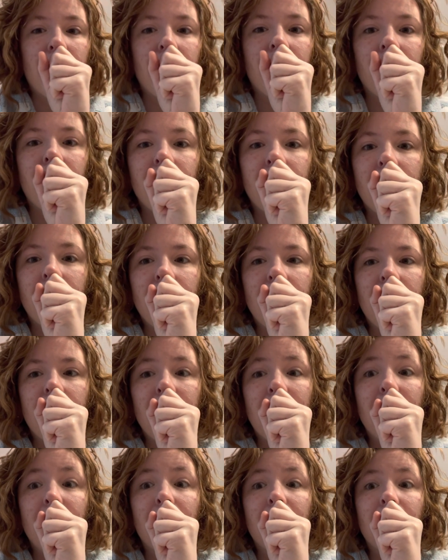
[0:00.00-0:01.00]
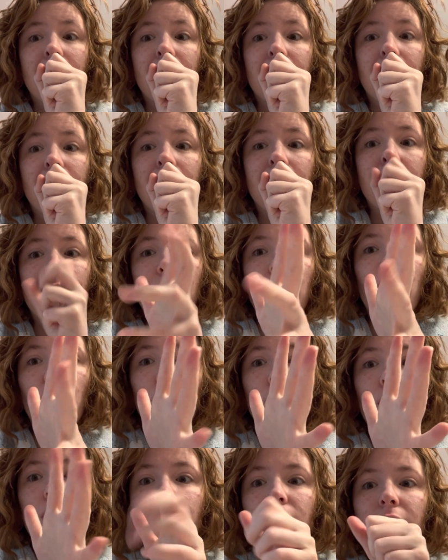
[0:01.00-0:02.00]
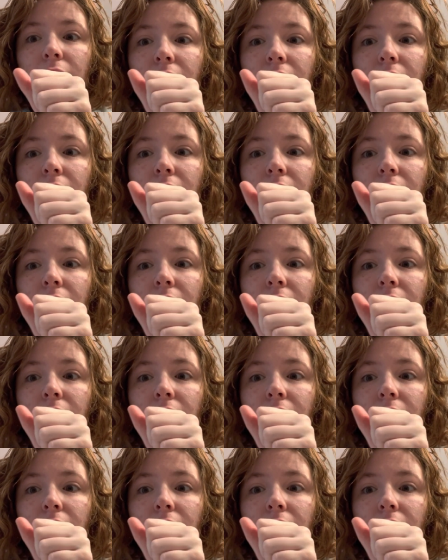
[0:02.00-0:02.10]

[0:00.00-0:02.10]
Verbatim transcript: so fun and cute.